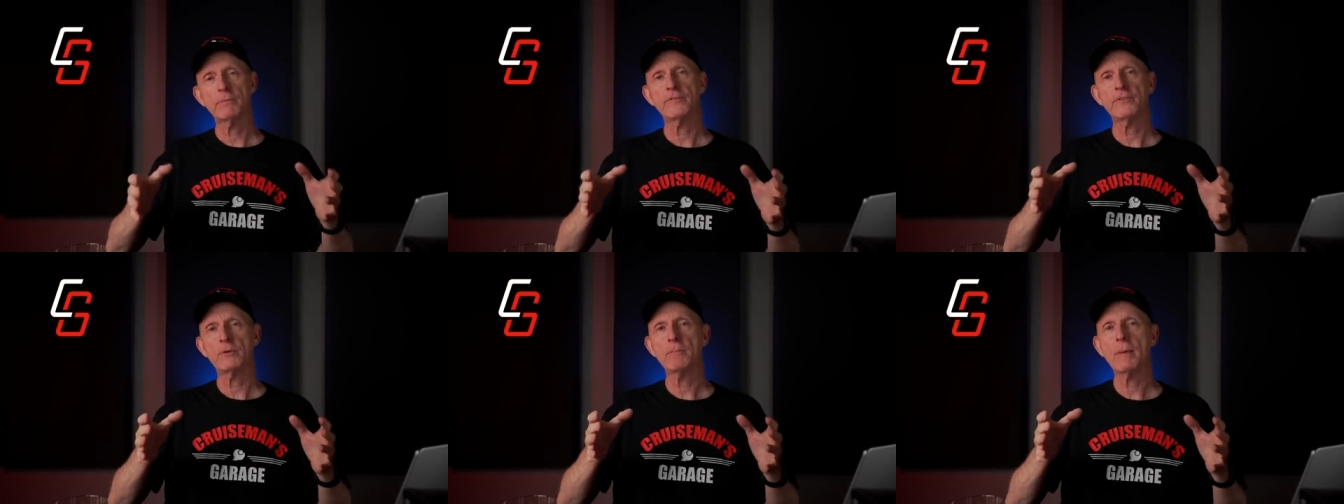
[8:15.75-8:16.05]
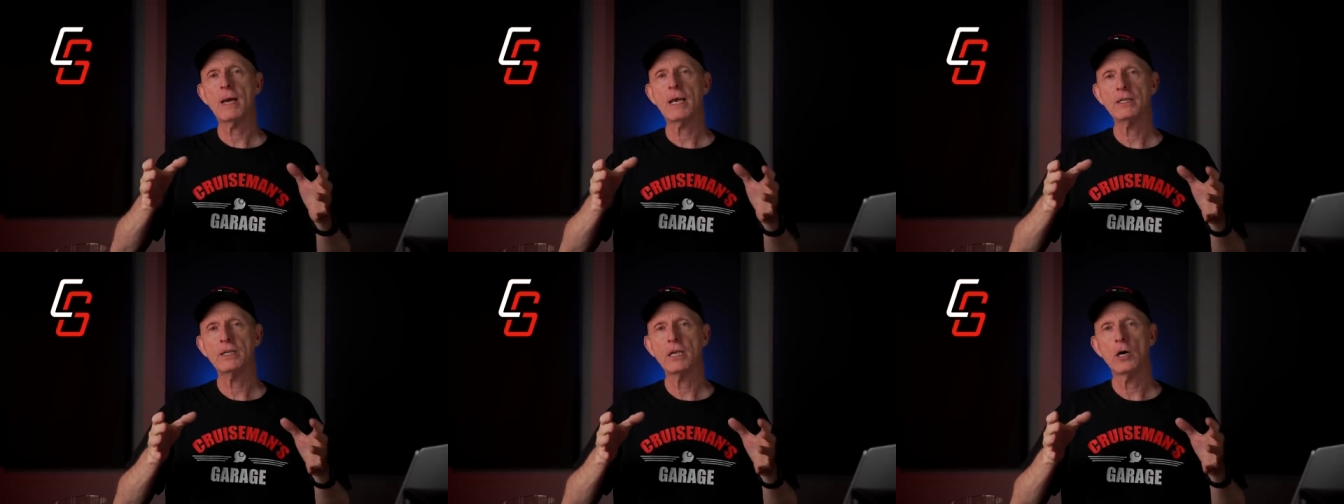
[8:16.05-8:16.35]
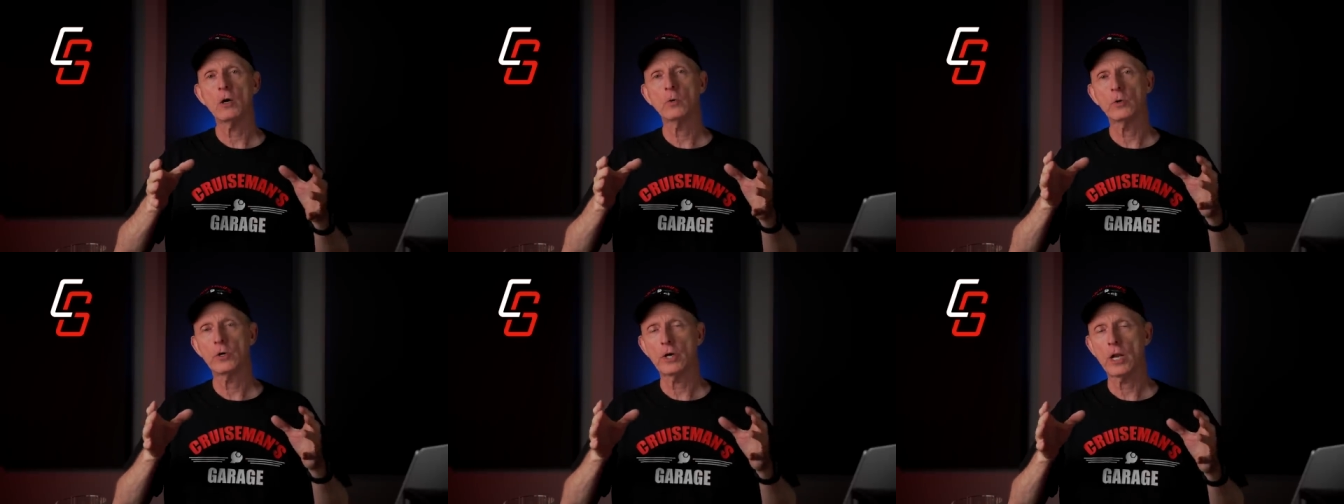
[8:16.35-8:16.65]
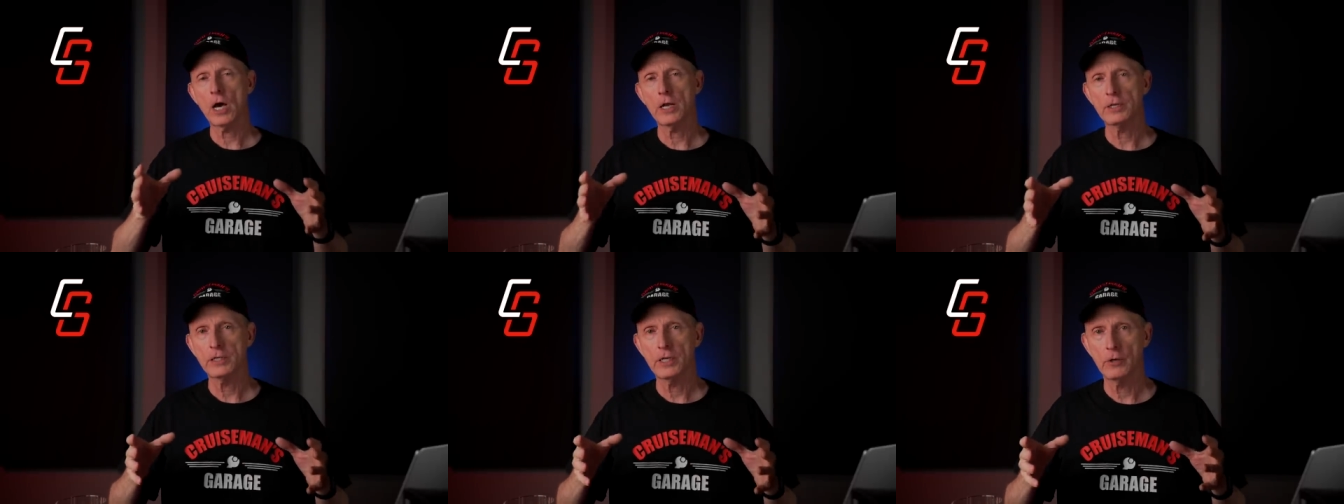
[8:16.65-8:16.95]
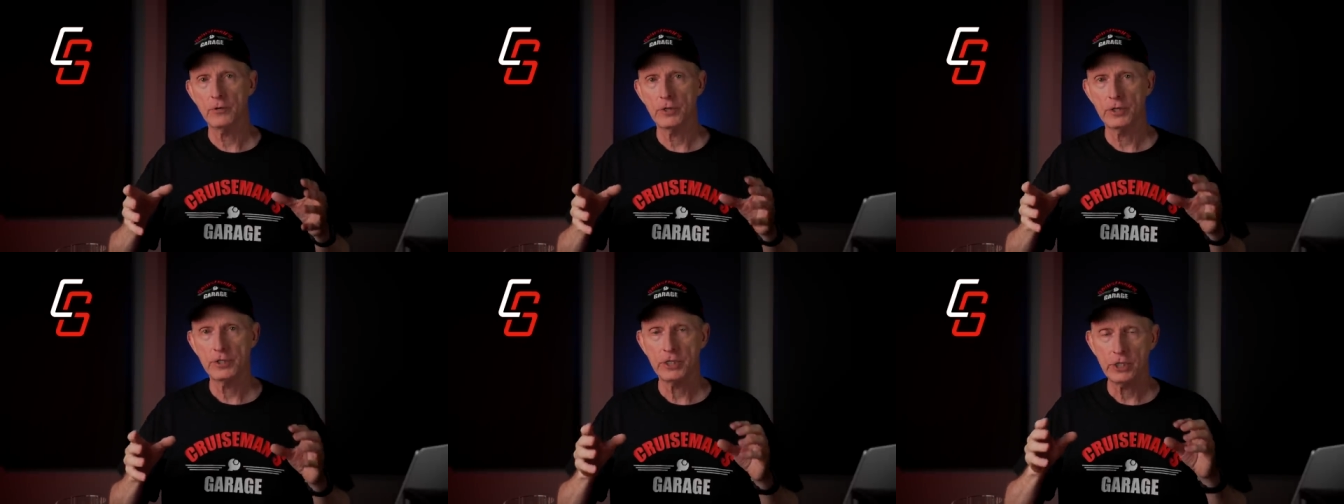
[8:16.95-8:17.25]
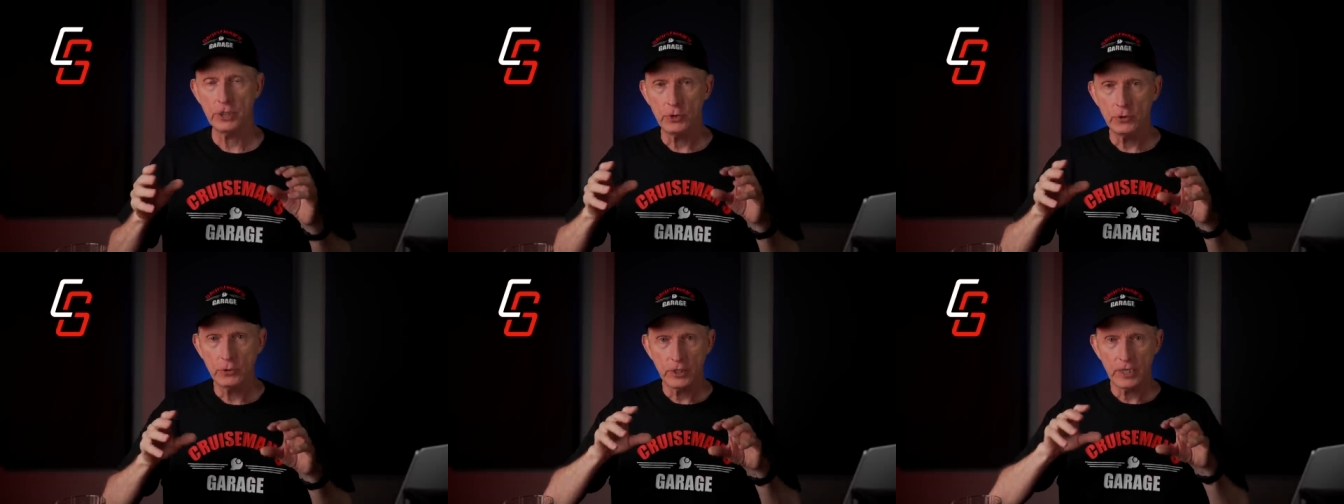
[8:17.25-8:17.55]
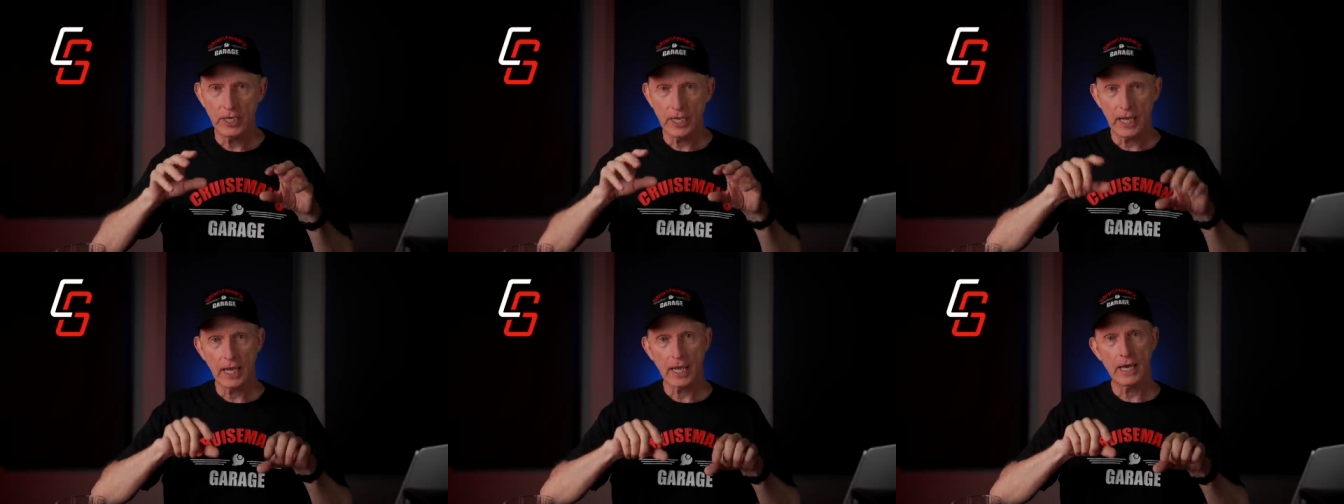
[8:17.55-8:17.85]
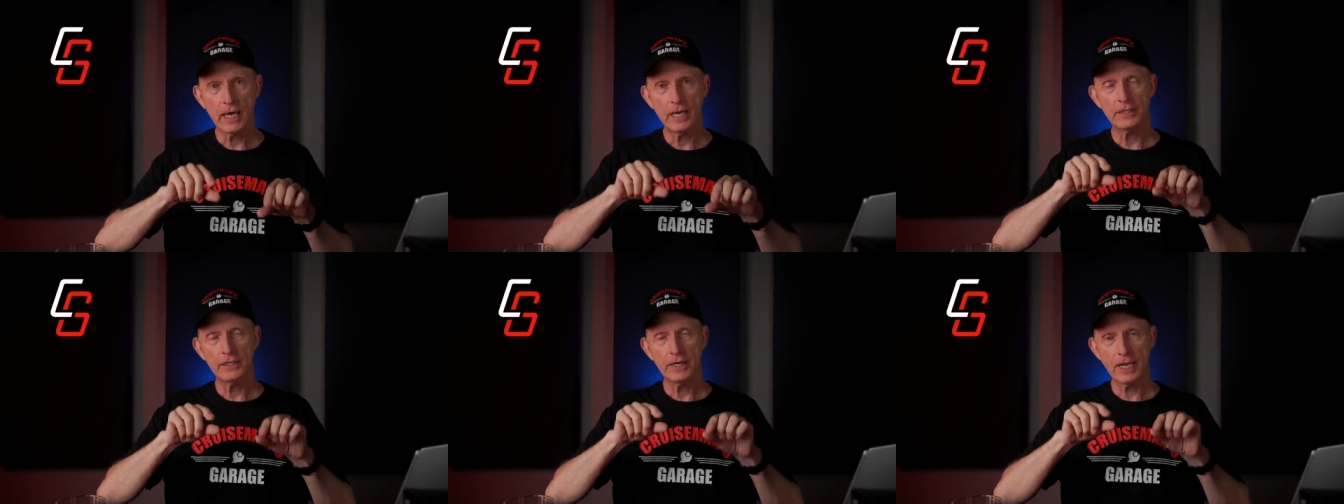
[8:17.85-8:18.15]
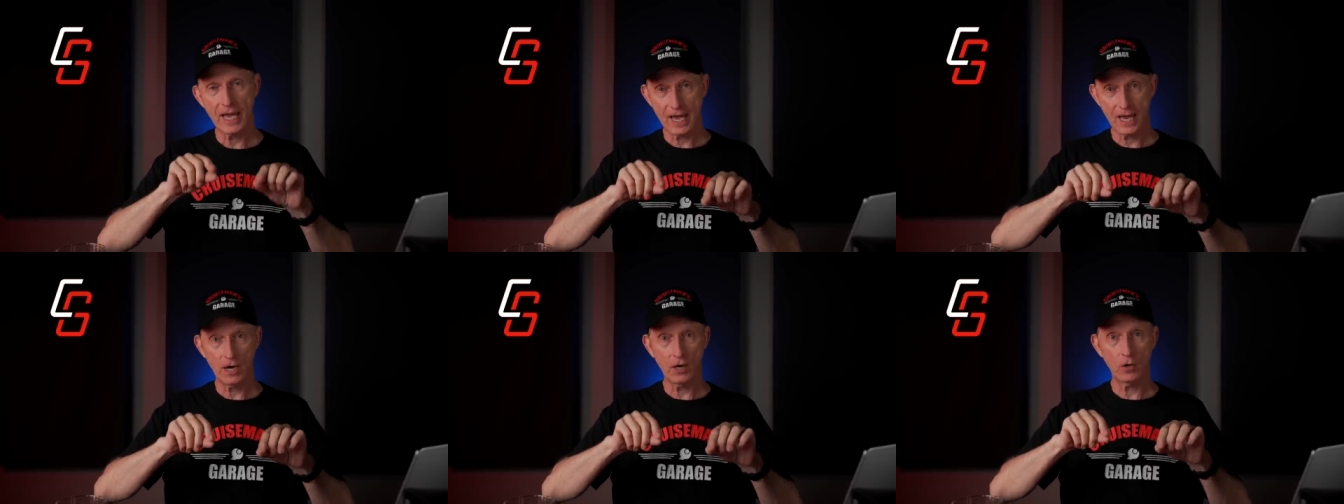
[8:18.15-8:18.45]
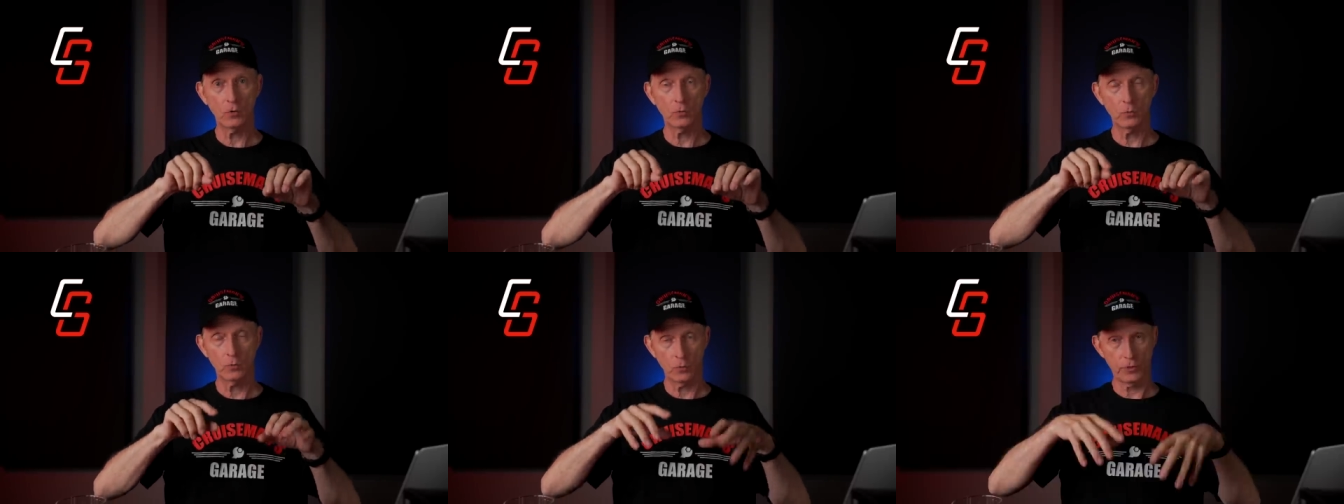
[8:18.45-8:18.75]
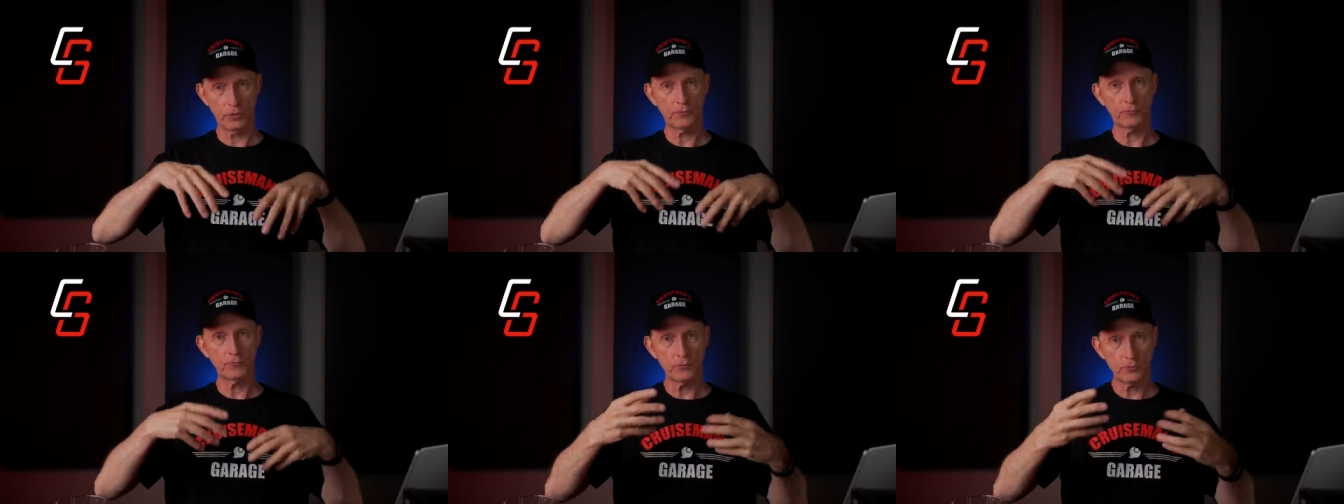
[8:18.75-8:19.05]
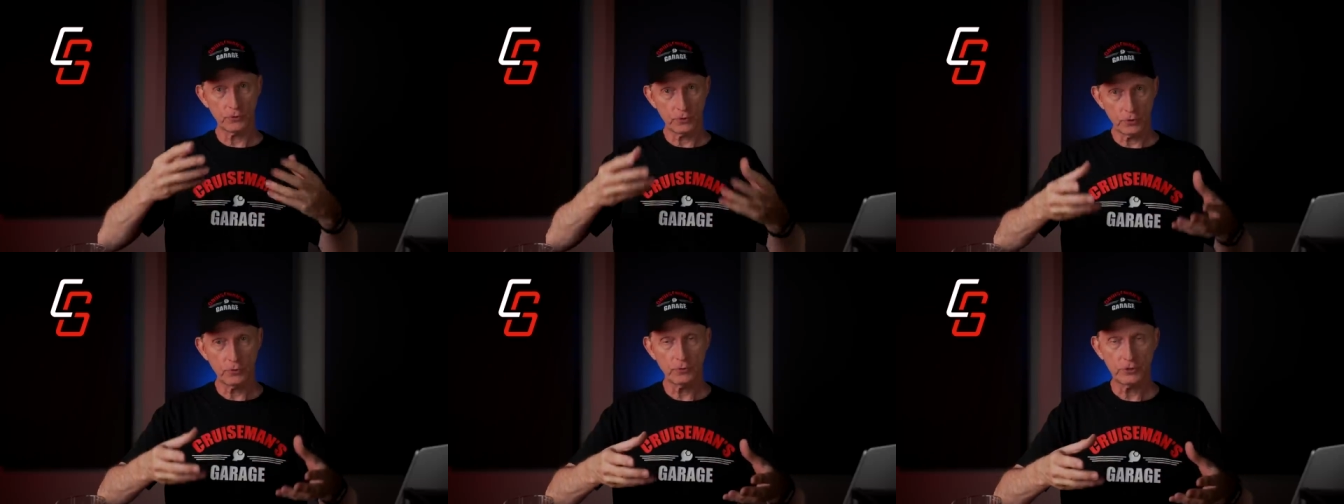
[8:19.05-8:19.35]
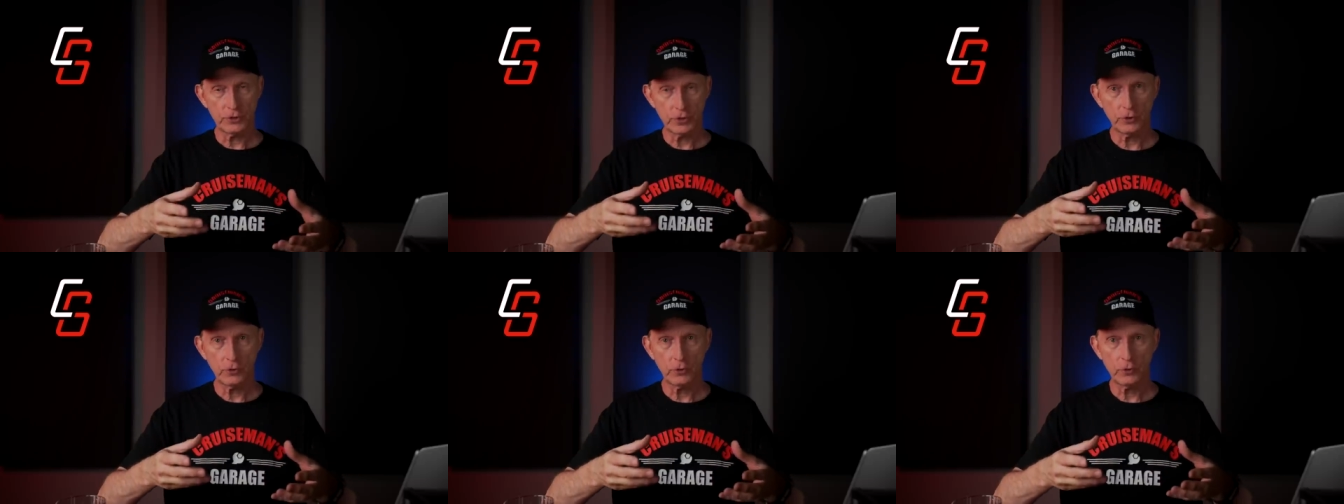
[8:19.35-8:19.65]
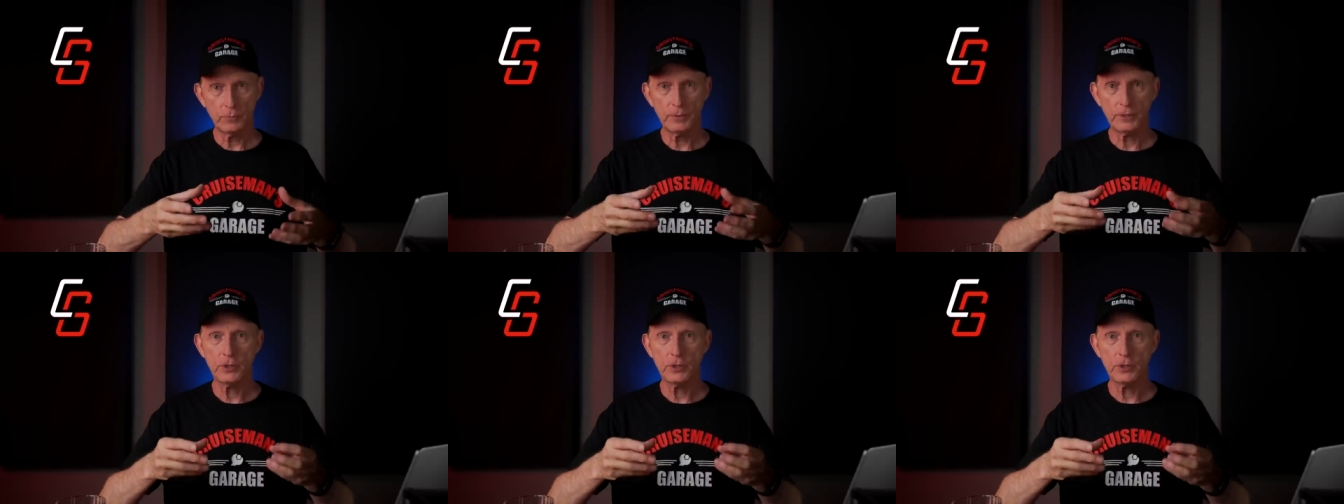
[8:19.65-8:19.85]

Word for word: of you may know or not know that you can now, through YouTube,